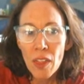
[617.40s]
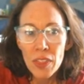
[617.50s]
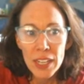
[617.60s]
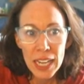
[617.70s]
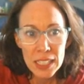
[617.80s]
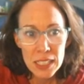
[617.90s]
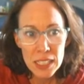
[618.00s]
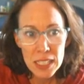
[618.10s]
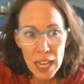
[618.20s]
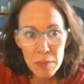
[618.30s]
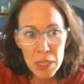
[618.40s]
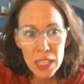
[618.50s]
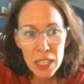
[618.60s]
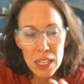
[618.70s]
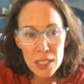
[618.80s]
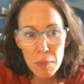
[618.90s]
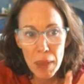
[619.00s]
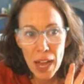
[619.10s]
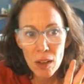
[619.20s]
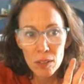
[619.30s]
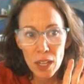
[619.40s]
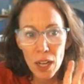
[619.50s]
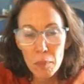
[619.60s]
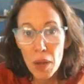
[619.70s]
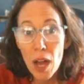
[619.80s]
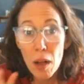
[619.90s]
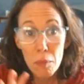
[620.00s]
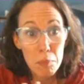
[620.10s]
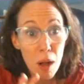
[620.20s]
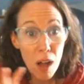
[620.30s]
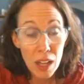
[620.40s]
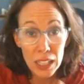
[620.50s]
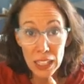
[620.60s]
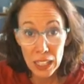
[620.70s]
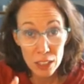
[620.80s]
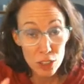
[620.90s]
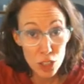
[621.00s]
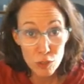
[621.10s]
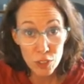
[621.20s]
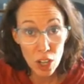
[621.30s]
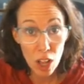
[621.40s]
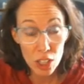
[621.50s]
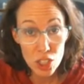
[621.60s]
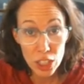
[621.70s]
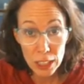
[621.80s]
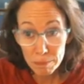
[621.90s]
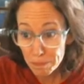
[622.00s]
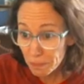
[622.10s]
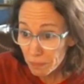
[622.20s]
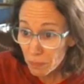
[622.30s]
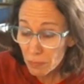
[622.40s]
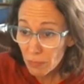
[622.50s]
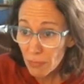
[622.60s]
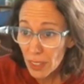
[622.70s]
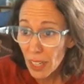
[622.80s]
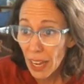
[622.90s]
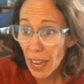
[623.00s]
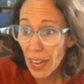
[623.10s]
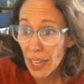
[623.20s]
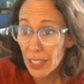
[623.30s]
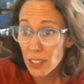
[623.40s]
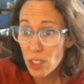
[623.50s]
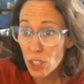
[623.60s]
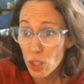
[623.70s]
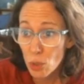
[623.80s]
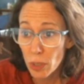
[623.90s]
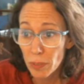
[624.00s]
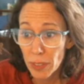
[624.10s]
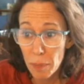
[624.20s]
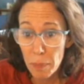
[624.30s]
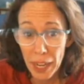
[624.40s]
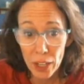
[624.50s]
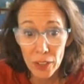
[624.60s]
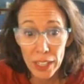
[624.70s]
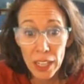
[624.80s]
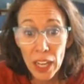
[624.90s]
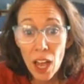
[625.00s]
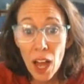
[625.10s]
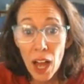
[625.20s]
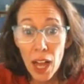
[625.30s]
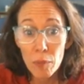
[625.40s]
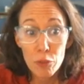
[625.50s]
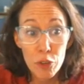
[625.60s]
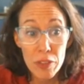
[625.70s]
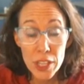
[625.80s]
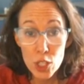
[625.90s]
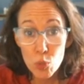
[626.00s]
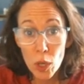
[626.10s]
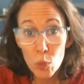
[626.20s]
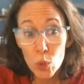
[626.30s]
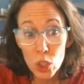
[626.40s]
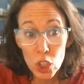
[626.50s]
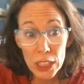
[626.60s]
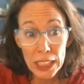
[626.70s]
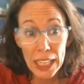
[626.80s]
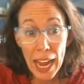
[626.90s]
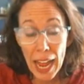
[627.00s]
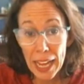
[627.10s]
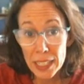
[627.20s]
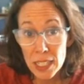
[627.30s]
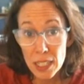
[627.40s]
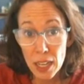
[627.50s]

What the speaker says: The next assignment is about Hmong and English phonology and sort of comparing. For this one, we're looking at